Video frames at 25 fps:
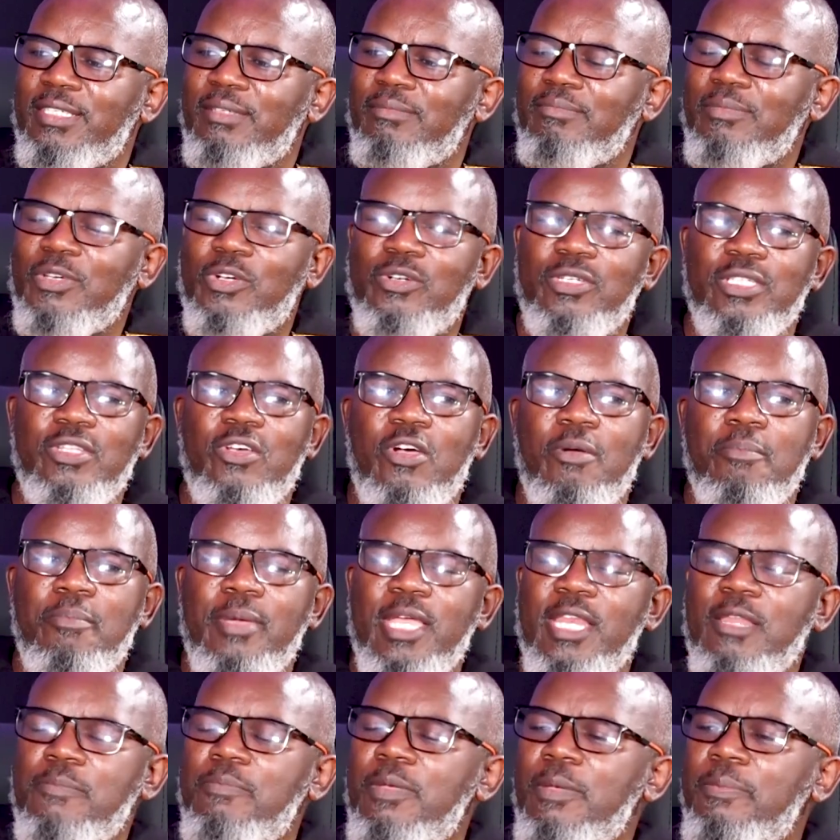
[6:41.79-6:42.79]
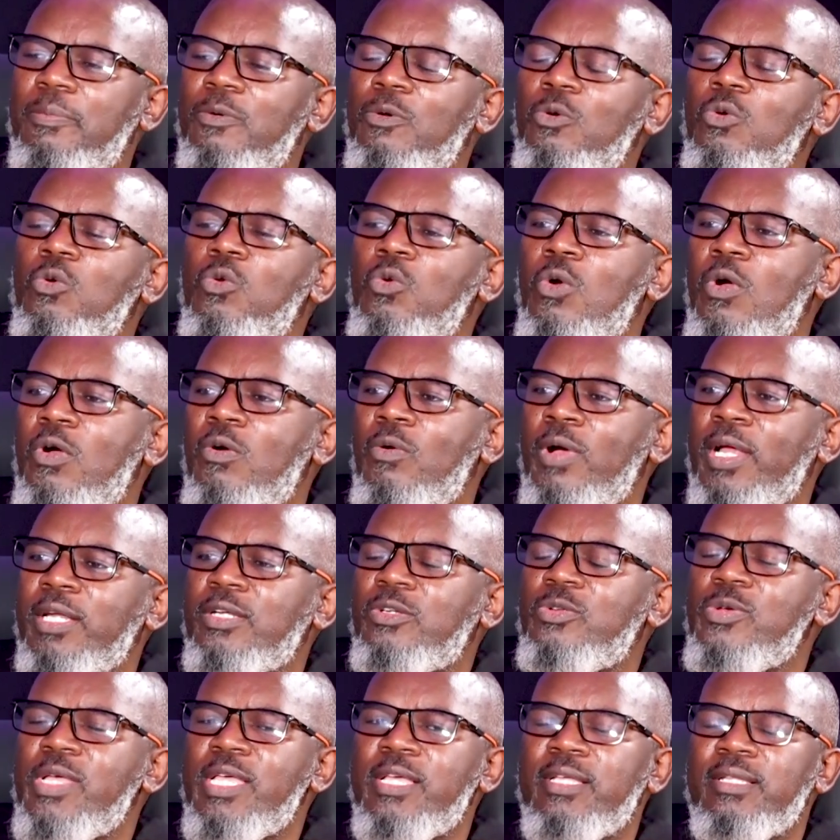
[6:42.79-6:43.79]
because there were many people who were
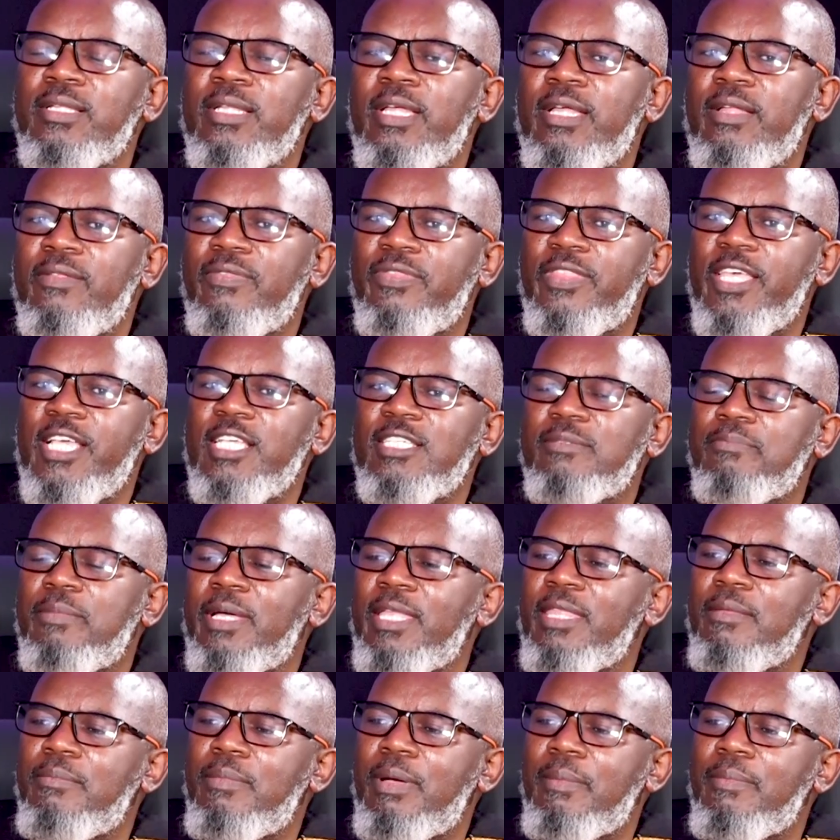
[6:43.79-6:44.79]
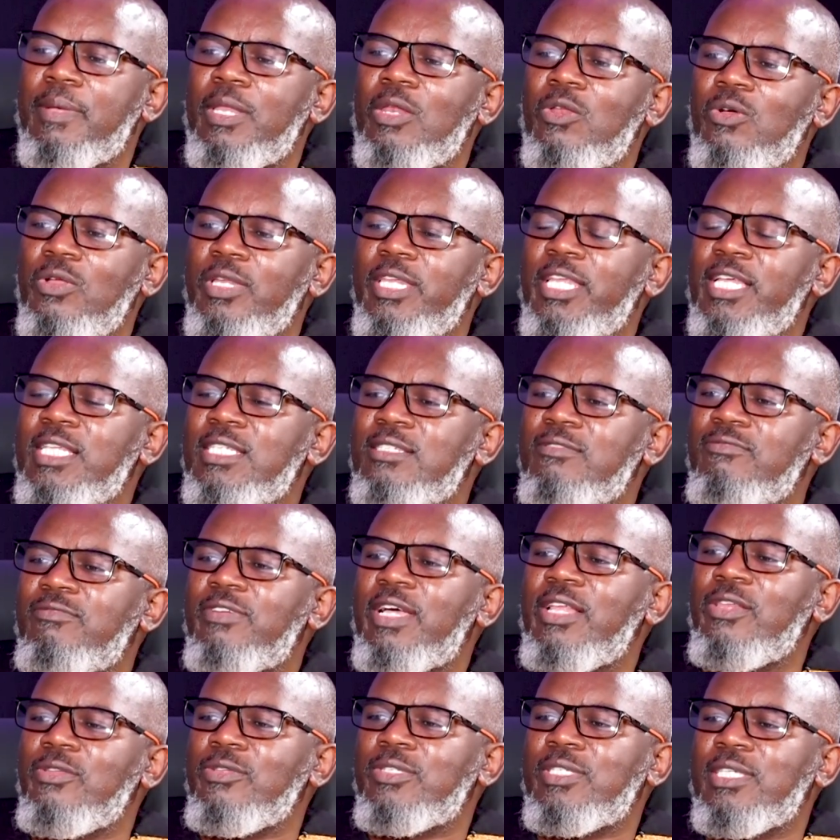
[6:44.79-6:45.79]
doing things by the Babylonians'
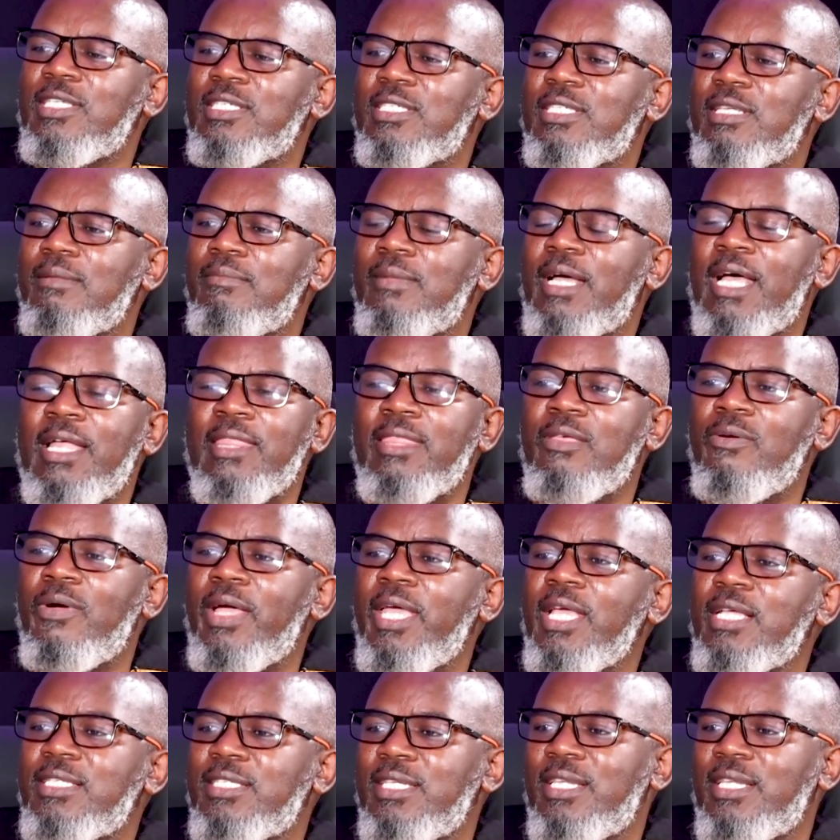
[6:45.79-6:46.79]
value system, and they were excellent.